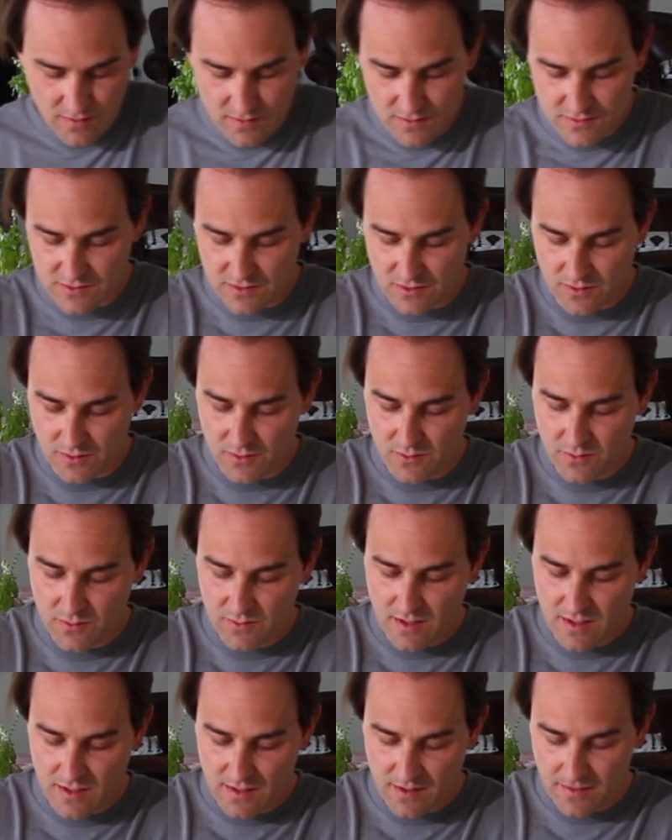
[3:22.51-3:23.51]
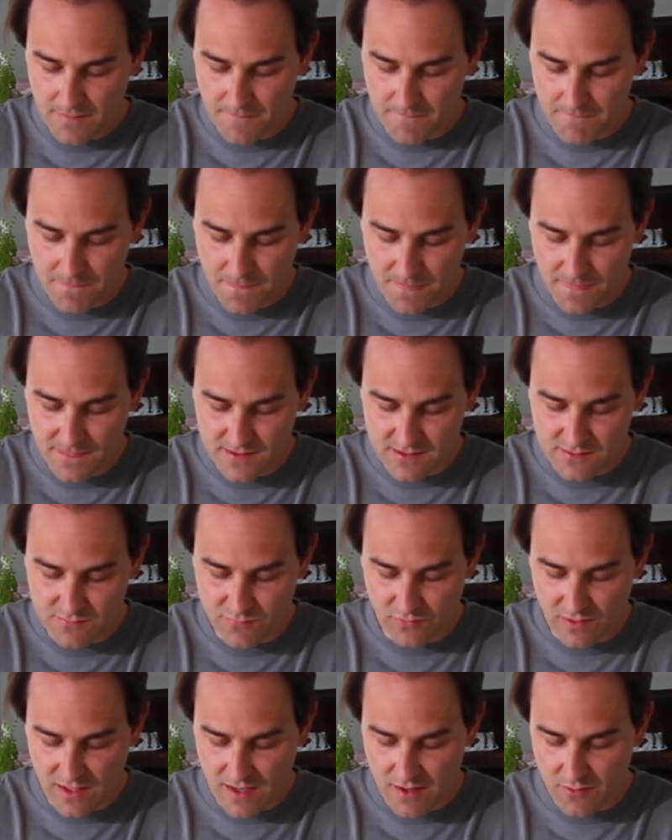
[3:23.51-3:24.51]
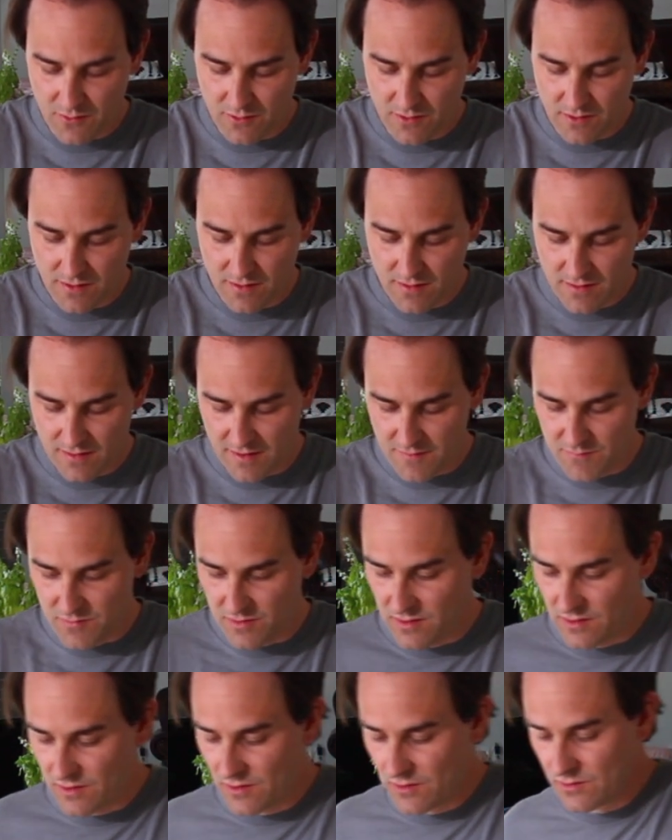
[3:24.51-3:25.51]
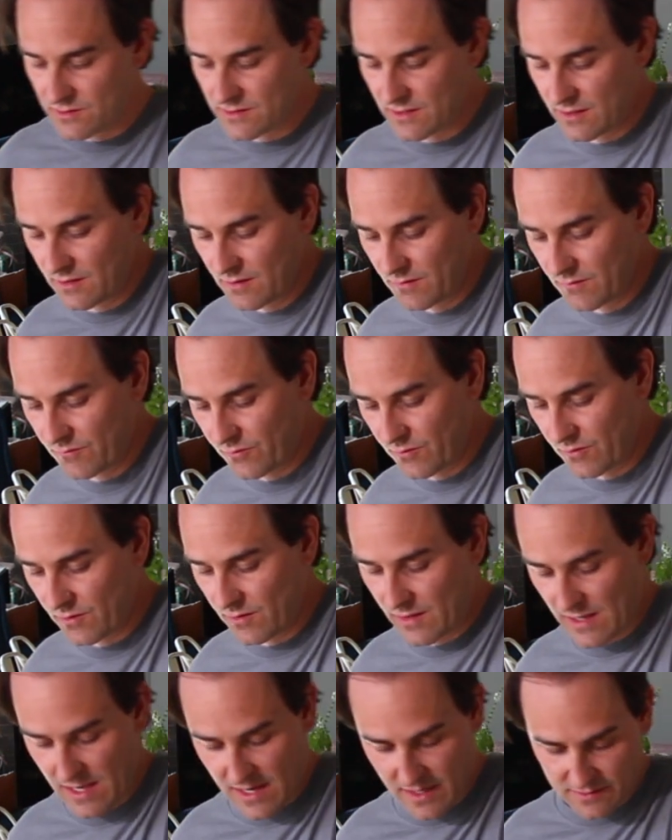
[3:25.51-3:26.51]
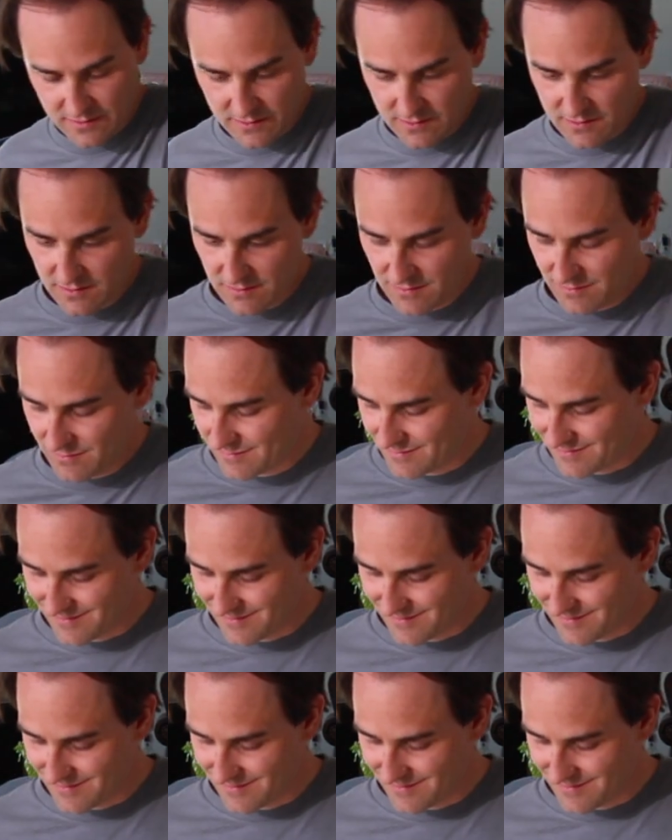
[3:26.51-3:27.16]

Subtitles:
So this flour I've been using for the last